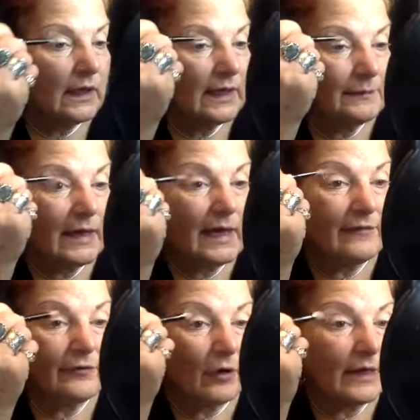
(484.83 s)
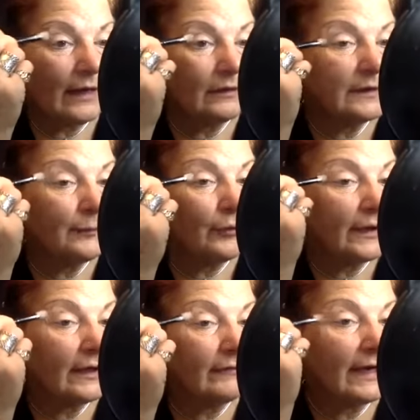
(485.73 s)
I've gone out in the
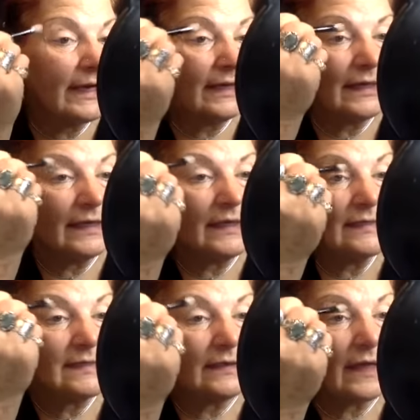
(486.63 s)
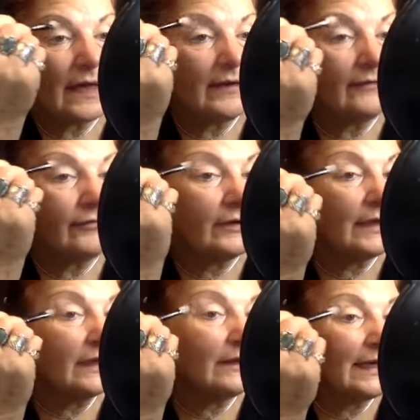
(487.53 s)
pouring rain and I still have
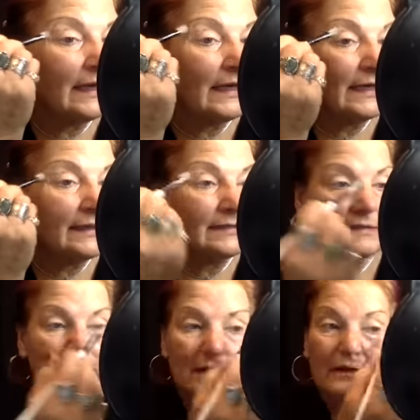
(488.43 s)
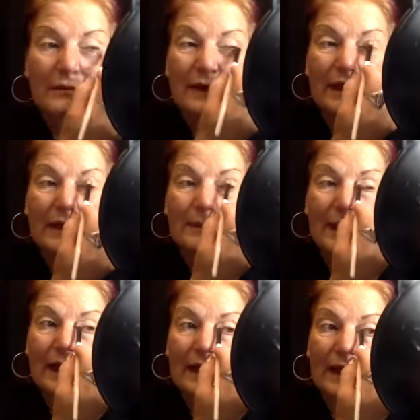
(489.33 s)
really great eyes when I come
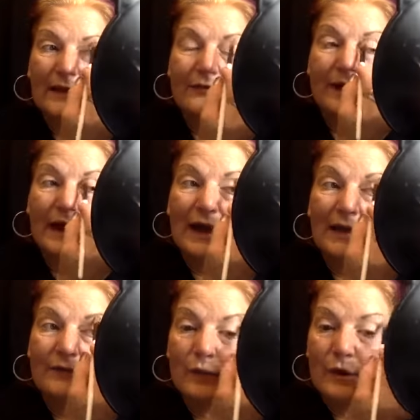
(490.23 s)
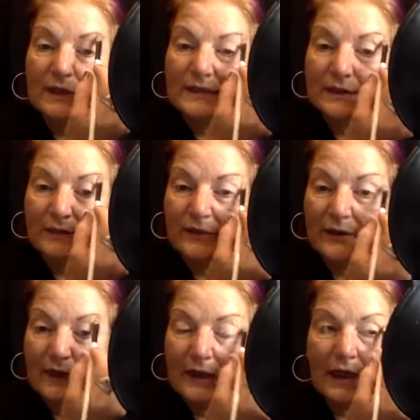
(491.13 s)
back. I've worked in a
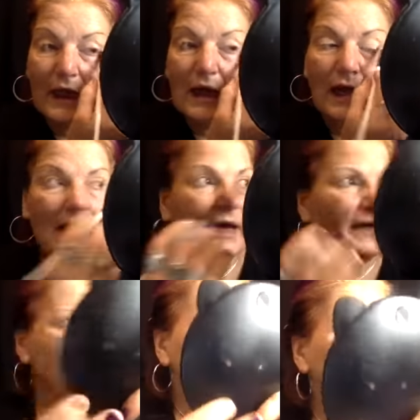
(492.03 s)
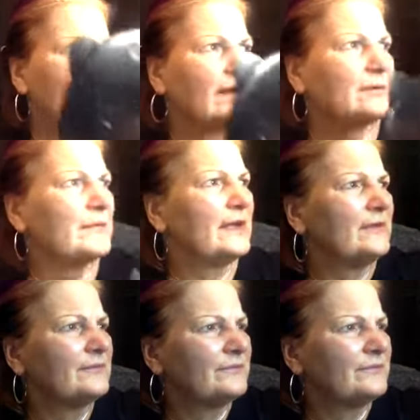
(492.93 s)
very hot environment.